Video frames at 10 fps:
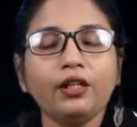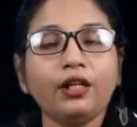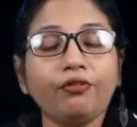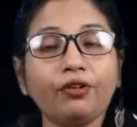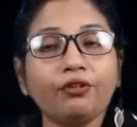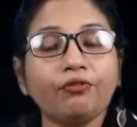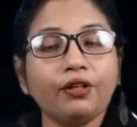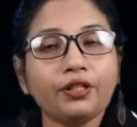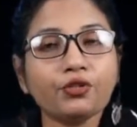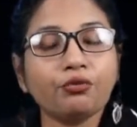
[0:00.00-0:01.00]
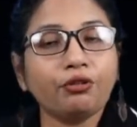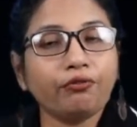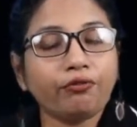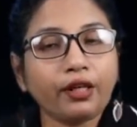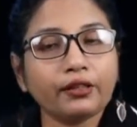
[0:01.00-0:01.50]
if it fails to
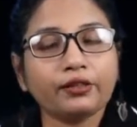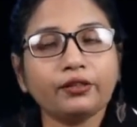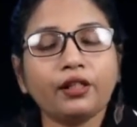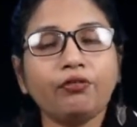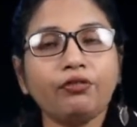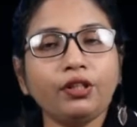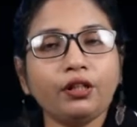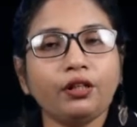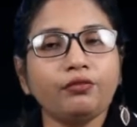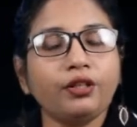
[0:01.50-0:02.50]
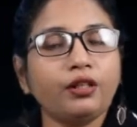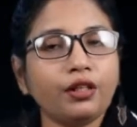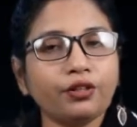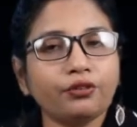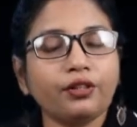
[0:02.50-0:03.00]
reflect the will of the
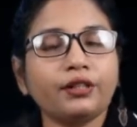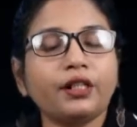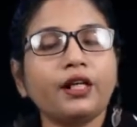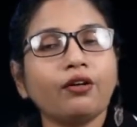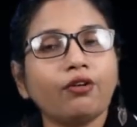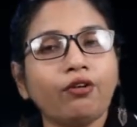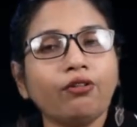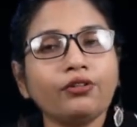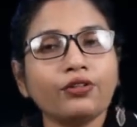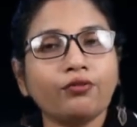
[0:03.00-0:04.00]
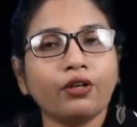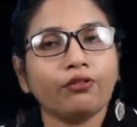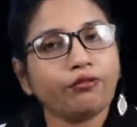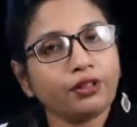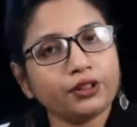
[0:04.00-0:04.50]
electorate and calls for
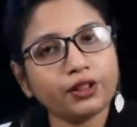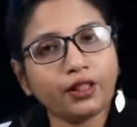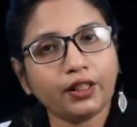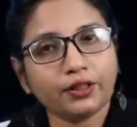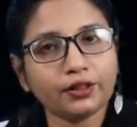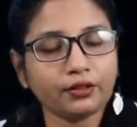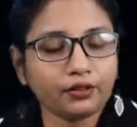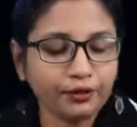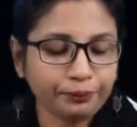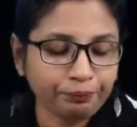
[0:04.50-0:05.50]
a fresh election.